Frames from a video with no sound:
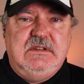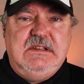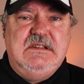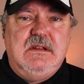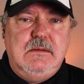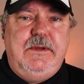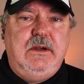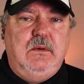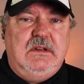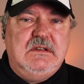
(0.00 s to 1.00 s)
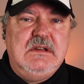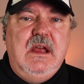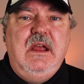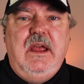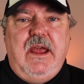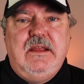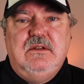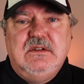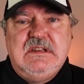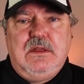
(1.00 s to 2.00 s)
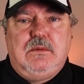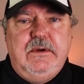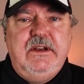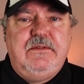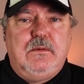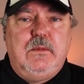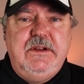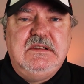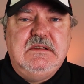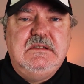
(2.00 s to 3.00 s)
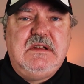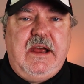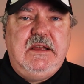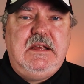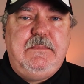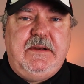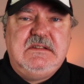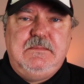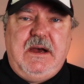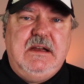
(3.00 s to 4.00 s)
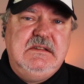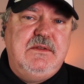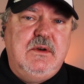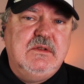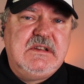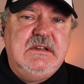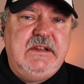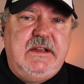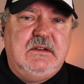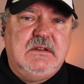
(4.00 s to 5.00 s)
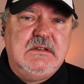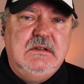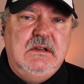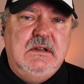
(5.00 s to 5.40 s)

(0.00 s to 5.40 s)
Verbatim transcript: These are the big ones, and there's three different reasons I keep isopods in those containers.